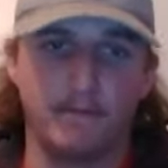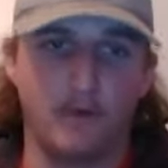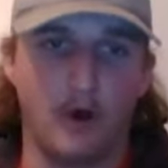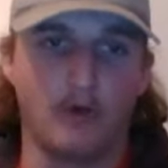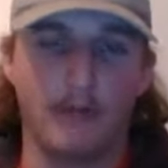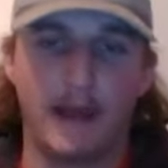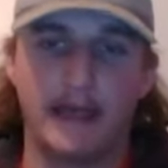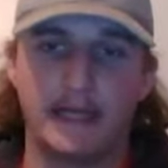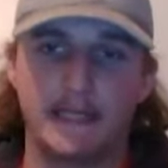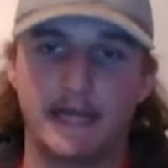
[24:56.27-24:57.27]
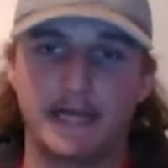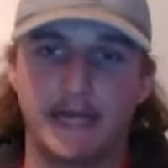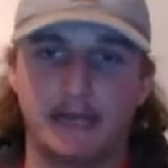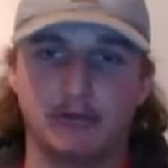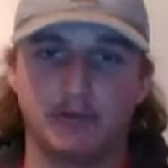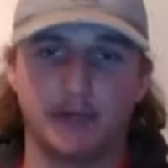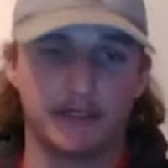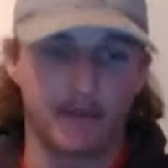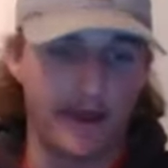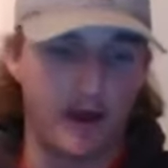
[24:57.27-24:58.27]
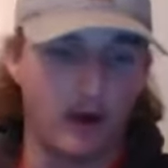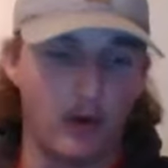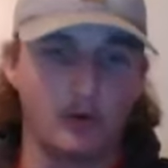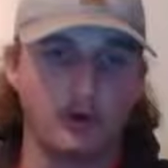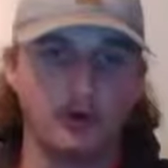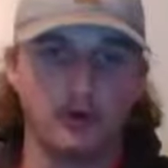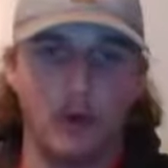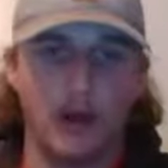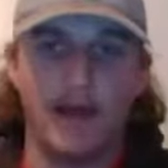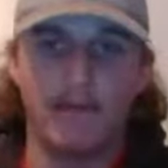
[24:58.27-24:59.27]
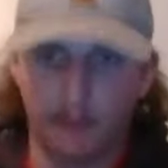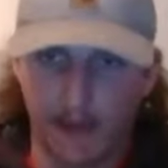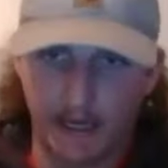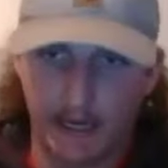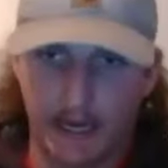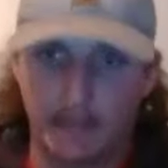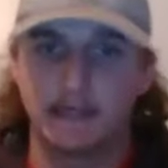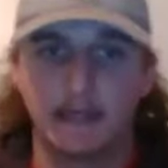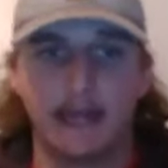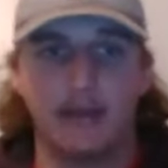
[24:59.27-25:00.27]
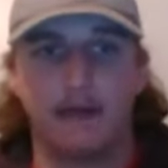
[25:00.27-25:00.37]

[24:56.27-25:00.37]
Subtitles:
on the back of Jaden Daniels because they are going to do whatever they can to get him the